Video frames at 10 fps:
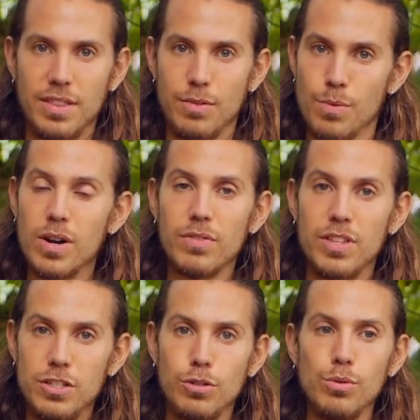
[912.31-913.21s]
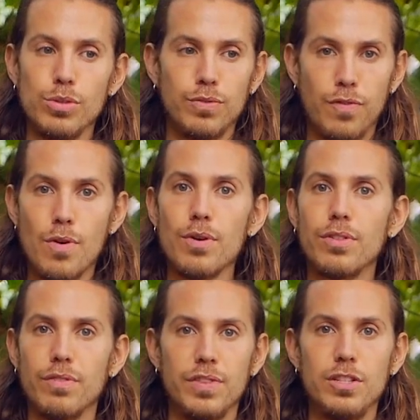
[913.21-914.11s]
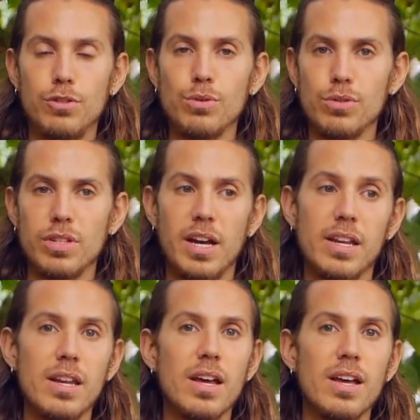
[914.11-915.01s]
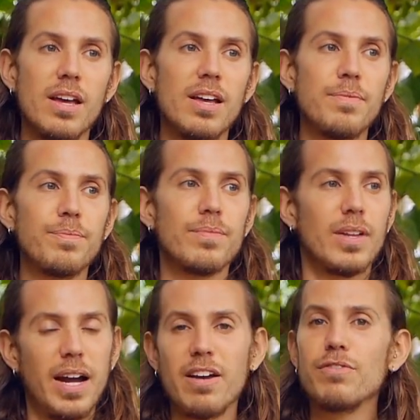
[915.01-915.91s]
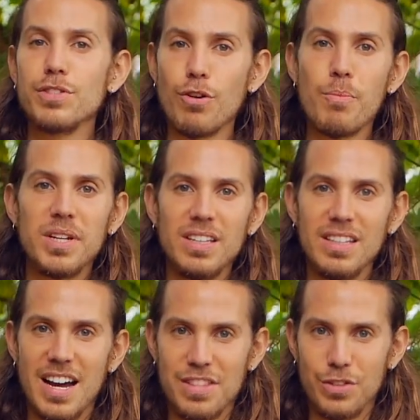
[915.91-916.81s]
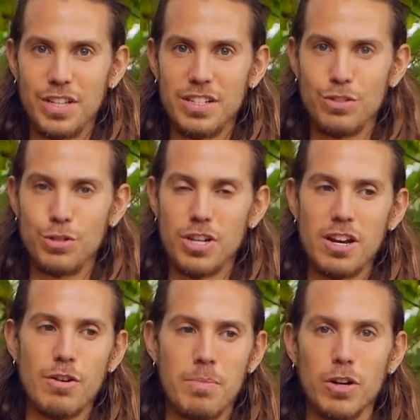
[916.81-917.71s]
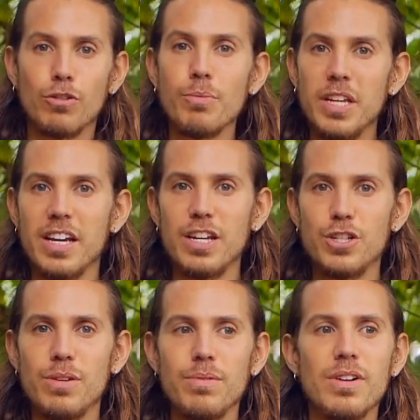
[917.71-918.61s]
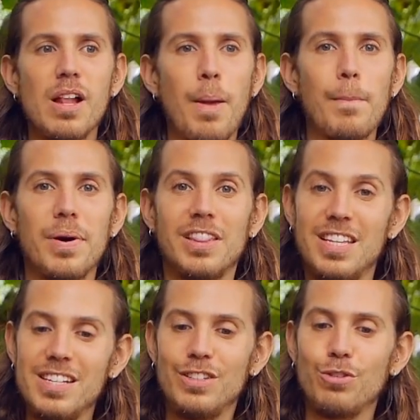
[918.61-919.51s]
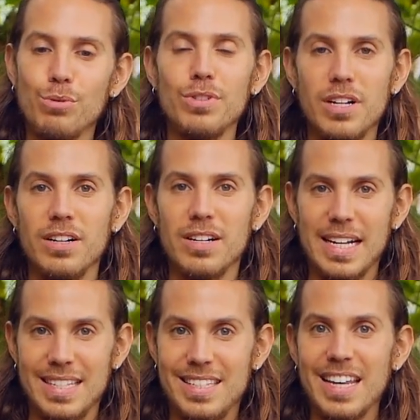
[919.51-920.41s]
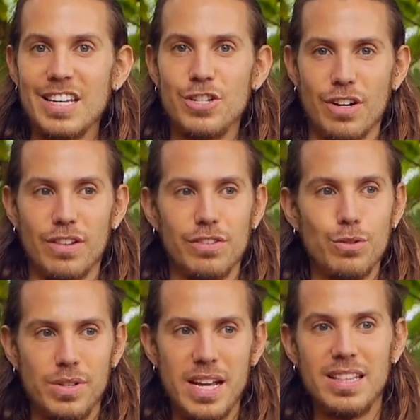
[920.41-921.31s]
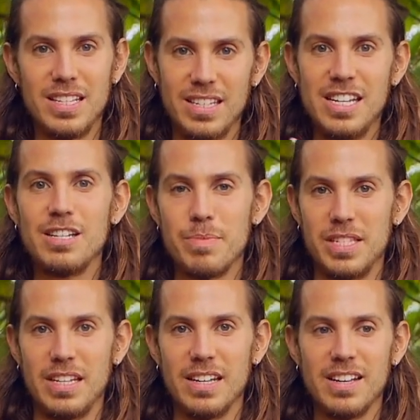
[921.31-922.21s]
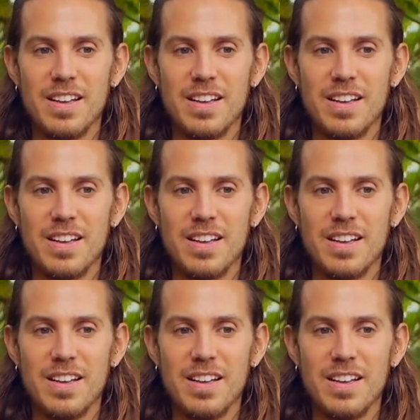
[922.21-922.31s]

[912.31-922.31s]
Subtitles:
one of these tools, fourth of these tools. And I have so many other things to share about communication, but these tools are essential to create this intimacy.